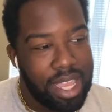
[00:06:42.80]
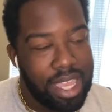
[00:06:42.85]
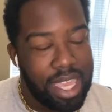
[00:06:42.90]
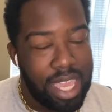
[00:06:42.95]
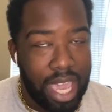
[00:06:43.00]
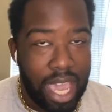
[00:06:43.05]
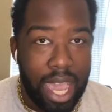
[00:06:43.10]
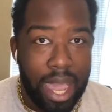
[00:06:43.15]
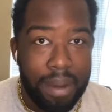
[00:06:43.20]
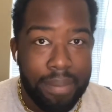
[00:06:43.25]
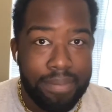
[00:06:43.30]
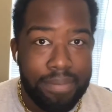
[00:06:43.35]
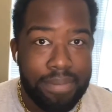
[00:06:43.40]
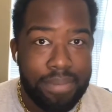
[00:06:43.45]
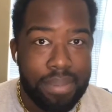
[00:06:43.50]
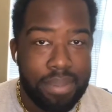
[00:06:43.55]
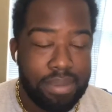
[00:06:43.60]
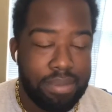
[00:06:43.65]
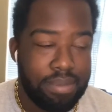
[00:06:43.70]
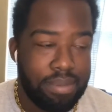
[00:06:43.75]
Yeah.
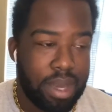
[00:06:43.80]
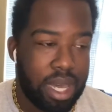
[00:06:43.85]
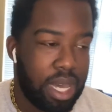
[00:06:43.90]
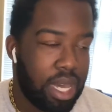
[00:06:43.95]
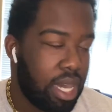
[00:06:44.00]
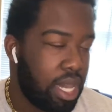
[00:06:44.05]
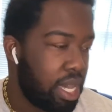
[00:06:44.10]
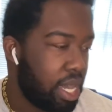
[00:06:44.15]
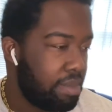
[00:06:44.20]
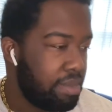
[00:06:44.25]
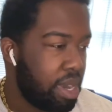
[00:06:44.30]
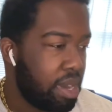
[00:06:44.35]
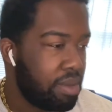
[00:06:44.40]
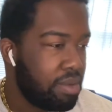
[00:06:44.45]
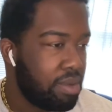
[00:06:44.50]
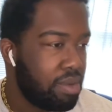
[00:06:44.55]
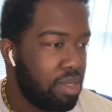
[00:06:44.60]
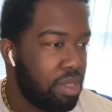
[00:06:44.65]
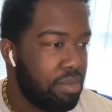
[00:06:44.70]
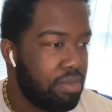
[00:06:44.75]
I'm not
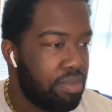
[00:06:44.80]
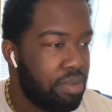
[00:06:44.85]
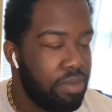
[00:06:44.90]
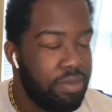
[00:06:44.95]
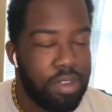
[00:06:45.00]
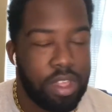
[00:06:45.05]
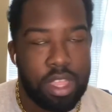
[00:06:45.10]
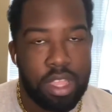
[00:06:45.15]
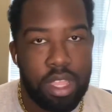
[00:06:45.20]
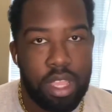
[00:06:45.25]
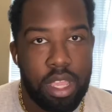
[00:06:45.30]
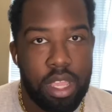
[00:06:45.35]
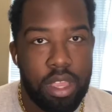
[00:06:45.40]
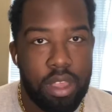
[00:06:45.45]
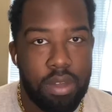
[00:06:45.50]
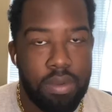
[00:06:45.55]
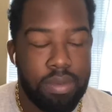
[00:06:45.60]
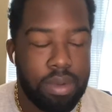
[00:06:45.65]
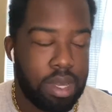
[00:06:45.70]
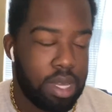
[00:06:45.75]
even really proving nothing to
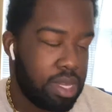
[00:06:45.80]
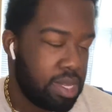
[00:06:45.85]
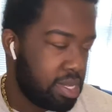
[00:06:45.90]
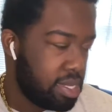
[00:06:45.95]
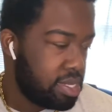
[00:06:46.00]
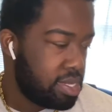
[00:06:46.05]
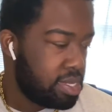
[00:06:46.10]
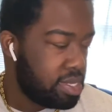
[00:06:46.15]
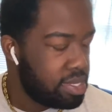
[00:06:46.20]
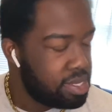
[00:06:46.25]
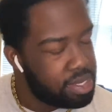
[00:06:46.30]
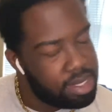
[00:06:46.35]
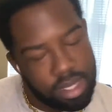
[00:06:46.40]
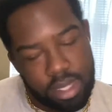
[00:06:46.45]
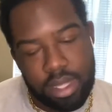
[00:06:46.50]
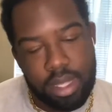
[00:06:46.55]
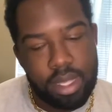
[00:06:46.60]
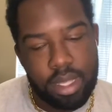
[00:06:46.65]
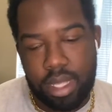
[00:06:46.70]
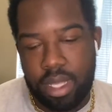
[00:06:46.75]
you
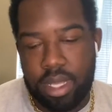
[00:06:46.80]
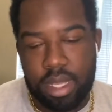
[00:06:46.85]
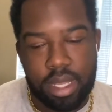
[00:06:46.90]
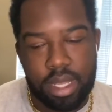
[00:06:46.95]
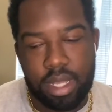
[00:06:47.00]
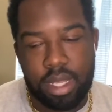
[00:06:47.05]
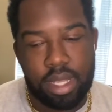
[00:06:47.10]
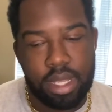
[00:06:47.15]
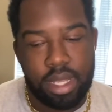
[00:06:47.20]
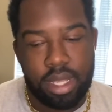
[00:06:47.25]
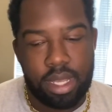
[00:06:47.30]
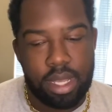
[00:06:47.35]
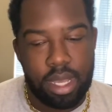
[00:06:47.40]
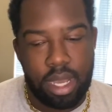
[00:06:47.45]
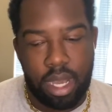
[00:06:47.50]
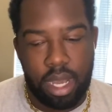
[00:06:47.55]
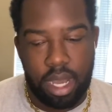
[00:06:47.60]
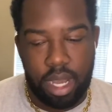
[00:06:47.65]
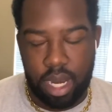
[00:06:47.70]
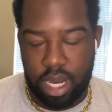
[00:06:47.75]
because
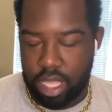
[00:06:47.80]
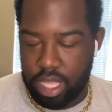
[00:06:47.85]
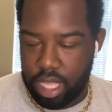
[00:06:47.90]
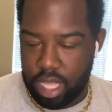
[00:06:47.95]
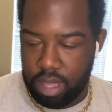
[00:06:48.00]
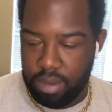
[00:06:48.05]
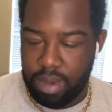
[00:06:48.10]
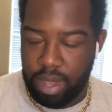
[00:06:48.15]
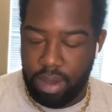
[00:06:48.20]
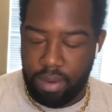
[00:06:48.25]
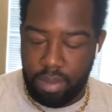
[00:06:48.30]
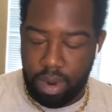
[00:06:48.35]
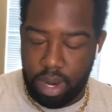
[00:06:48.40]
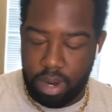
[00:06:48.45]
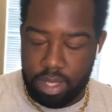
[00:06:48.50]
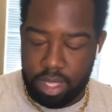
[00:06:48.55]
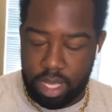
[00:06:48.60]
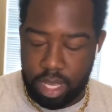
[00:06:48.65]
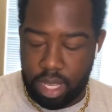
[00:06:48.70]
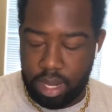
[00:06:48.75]
honestly, it ain't
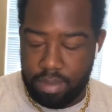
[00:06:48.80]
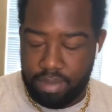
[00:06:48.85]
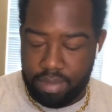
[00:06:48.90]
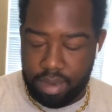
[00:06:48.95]
worth it.